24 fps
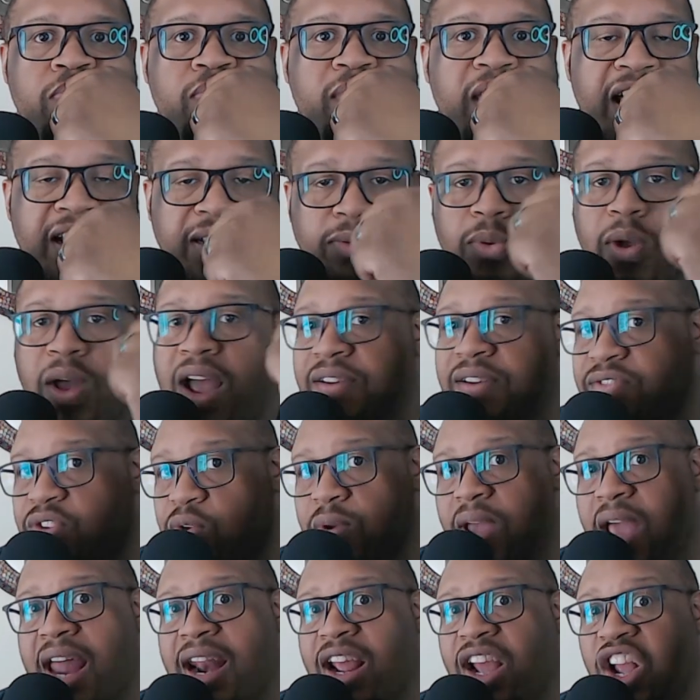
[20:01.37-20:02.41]
That's why if you
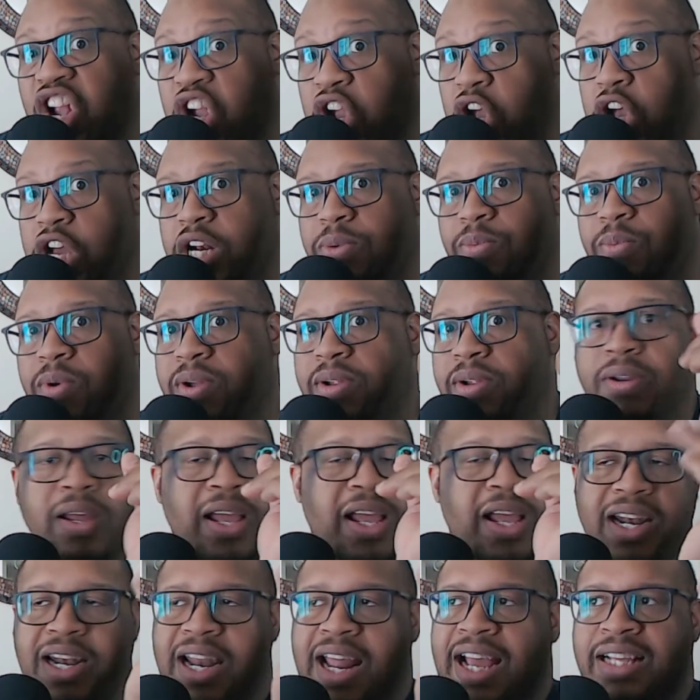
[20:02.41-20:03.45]
got a good one,
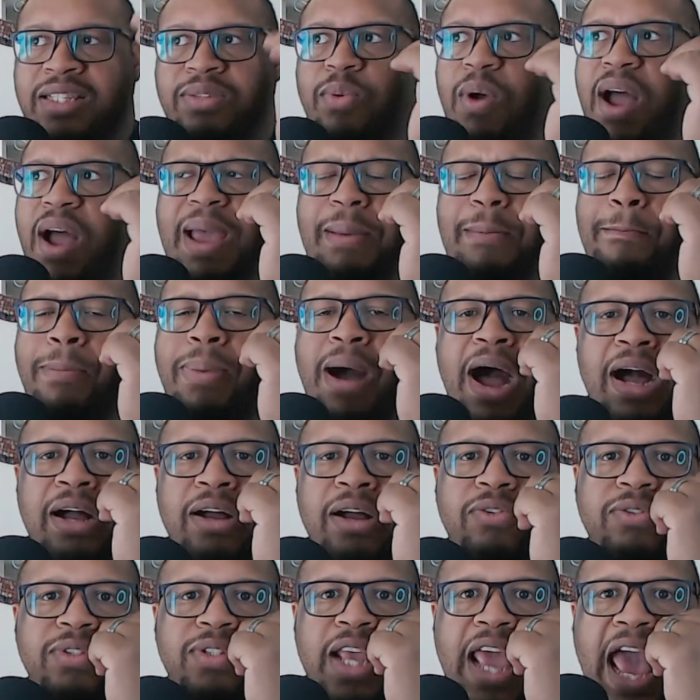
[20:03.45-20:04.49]
that's why it
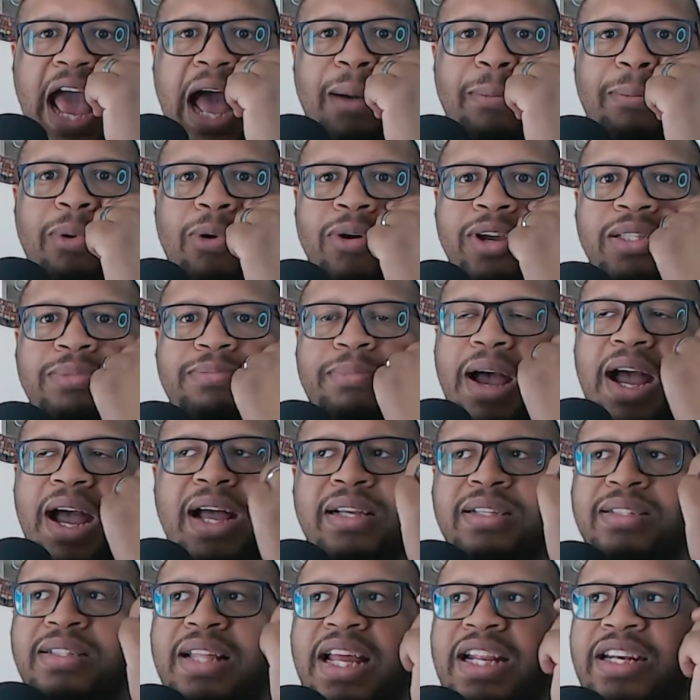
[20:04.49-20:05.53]
boggles Cowboys
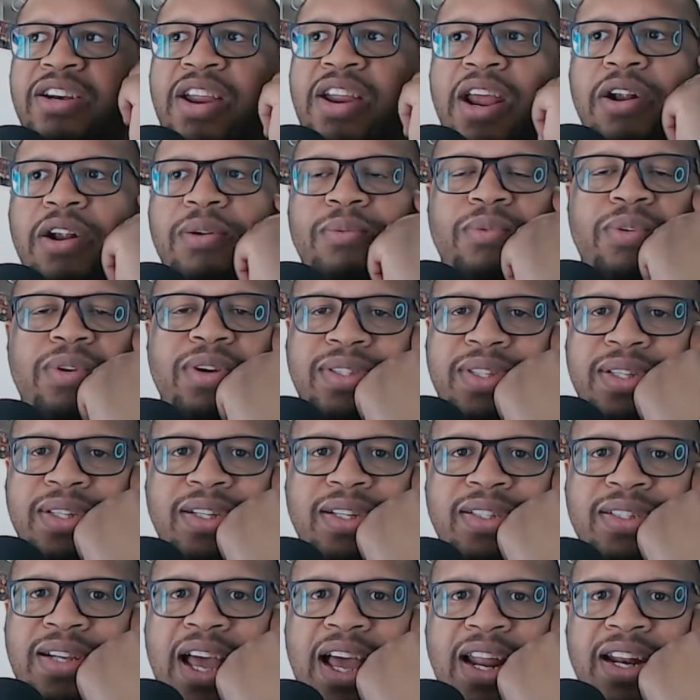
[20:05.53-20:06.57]
minds that Darren Woodson
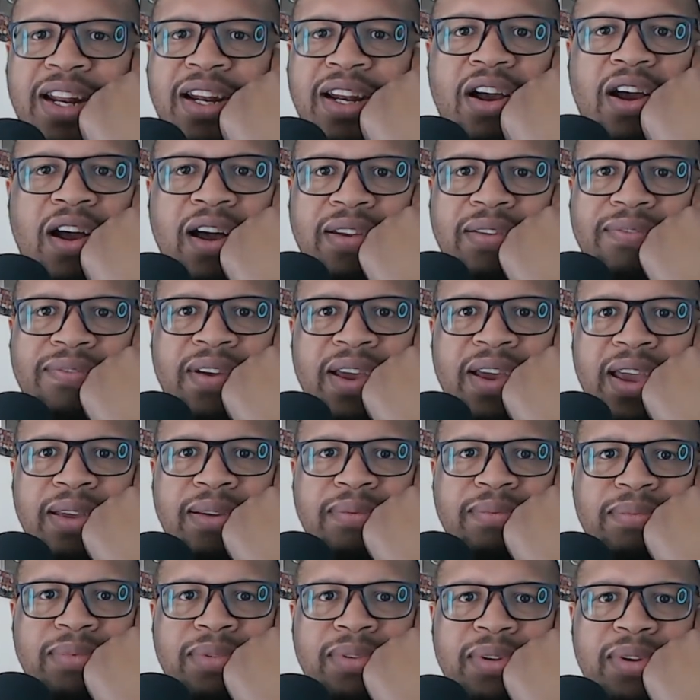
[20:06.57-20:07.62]
is not in the Hall of
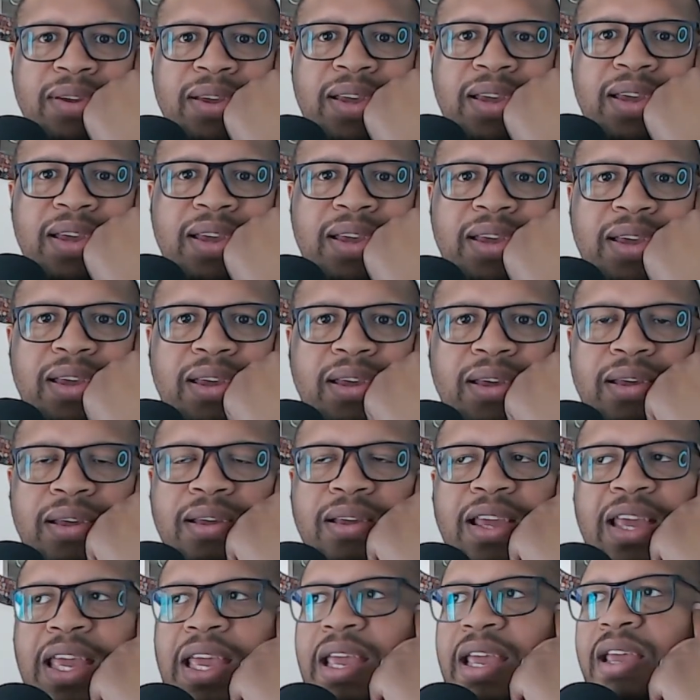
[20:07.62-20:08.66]
Fame.
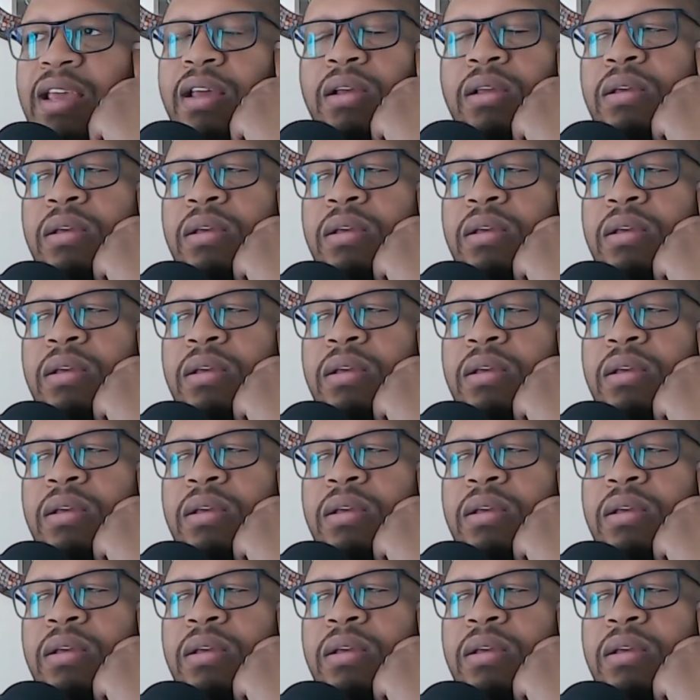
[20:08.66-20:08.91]
He